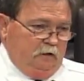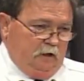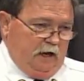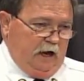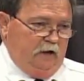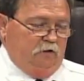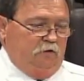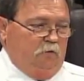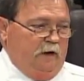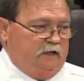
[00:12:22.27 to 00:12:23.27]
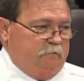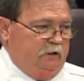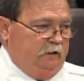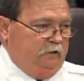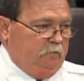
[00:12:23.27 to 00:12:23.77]
how you go about
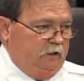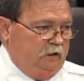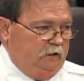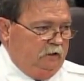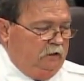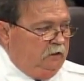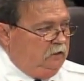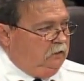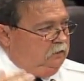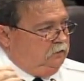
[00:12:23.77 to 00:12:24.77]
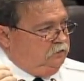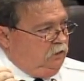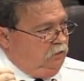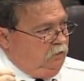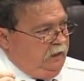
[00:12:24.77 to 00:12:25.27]
spending your money.
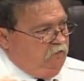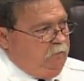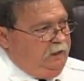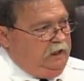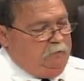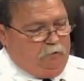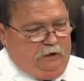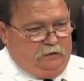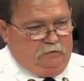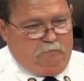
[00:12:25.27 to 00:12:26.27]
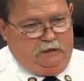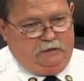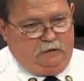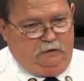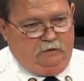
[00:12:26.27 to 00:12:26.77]
So everybody operates
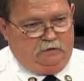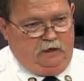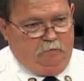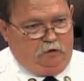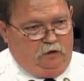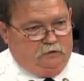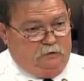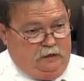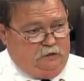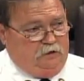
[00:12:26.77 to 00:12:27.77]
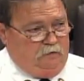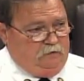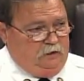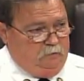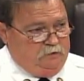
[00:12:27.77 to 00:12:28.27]
basically the same across the nation off the
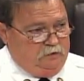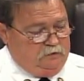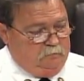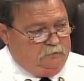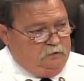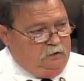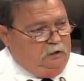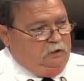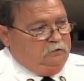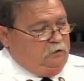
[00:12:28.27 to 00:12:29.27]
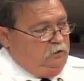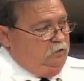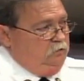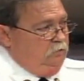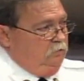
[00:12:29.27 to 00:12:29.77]
NIM systems. So
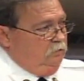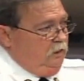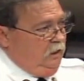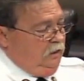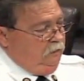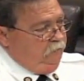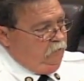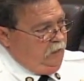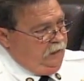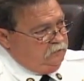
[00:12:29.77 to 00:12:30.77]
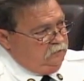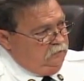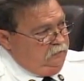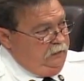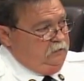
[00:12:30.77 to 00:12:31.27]
who, you ask,
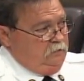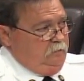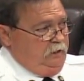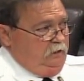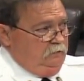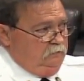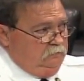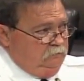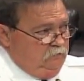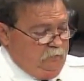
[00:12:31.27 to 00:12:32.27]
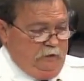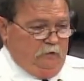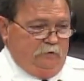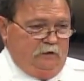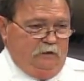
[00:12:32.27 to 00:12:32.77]
needs to be familiar
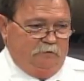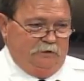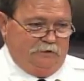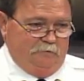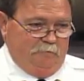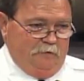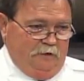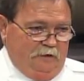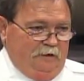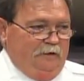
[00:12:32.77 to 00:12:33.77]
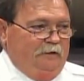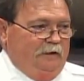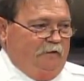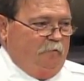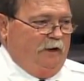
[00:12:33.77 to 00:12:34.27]
with the NIM system?
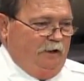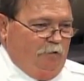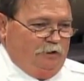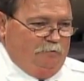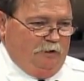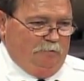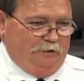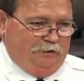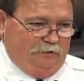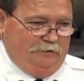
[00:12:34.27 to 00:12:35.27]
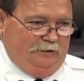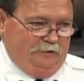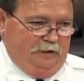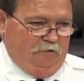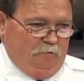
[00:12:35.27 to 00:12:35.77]
Everybody that works in public
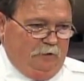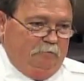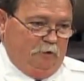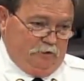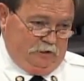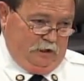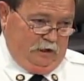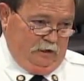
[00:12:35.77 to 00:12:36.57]
government per se.